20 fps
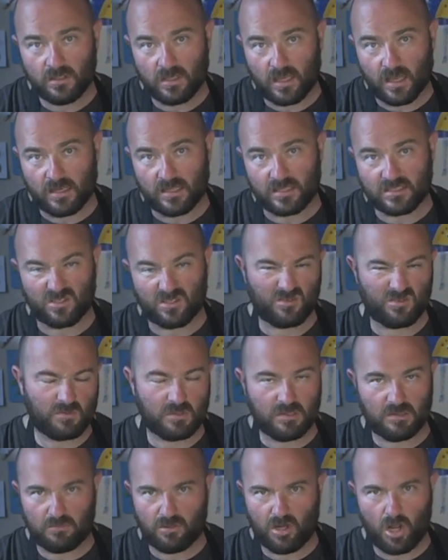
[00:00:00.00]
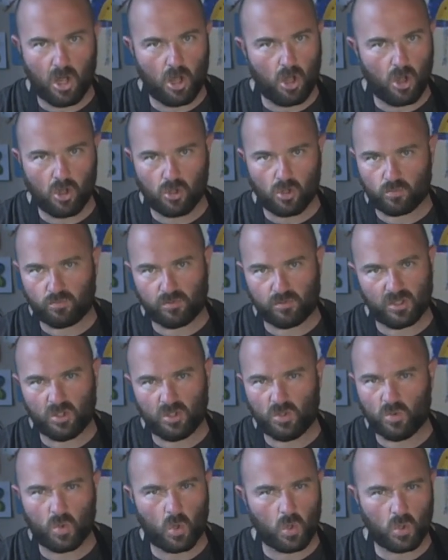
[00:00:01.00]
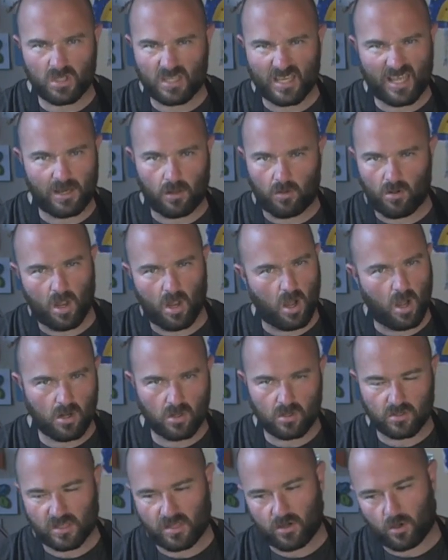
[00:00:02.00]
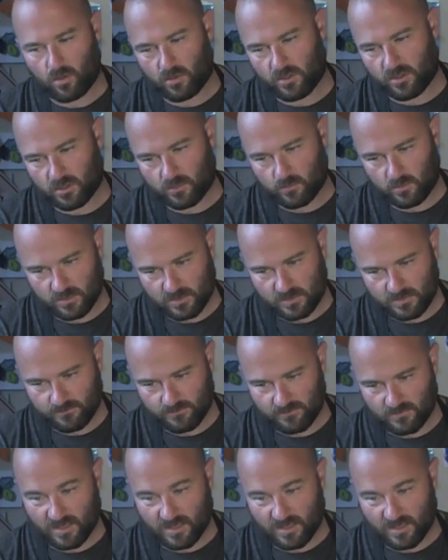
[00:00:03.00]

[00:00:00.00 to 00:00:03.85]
And it's going to be long, blue, or yellow. Longer than all the other ones.